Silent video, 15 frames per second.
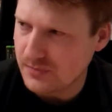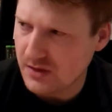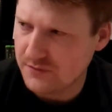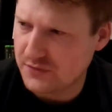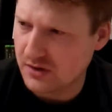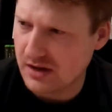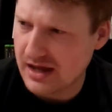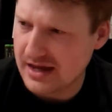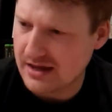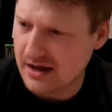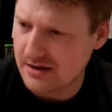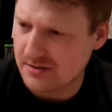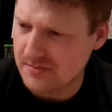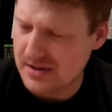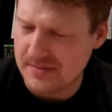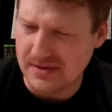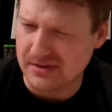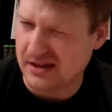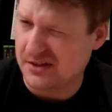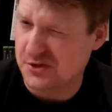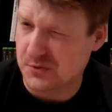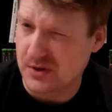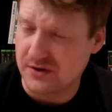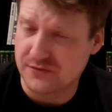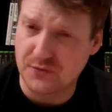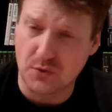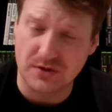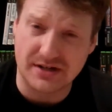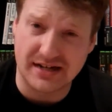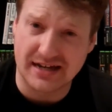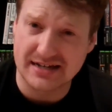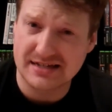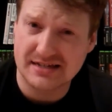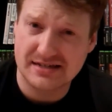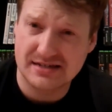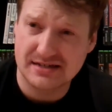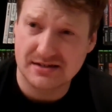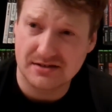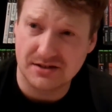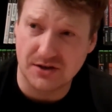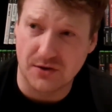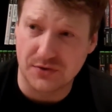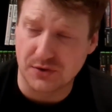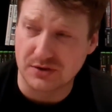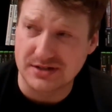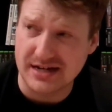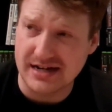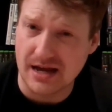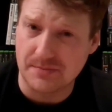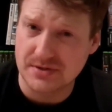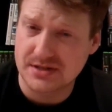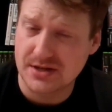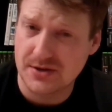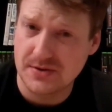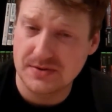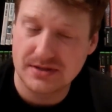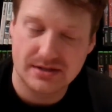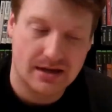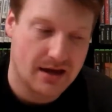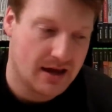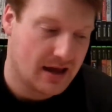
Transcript: for like, I don't, maybe like 3 or 4 discs, 13 episodes.